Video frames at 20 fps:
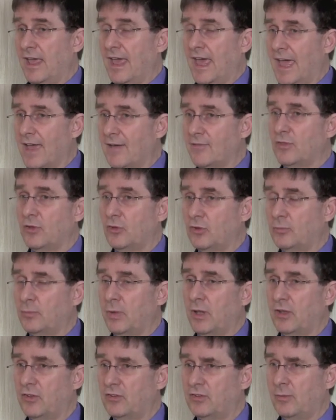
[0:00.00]
Have those
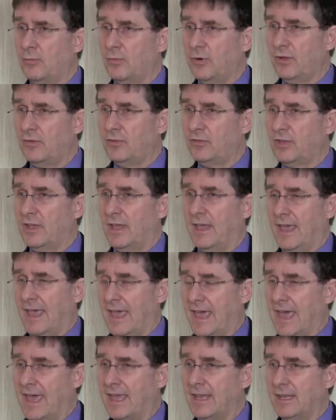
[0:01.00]
policy briefs
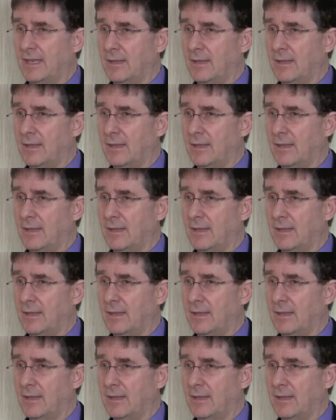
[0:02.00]
had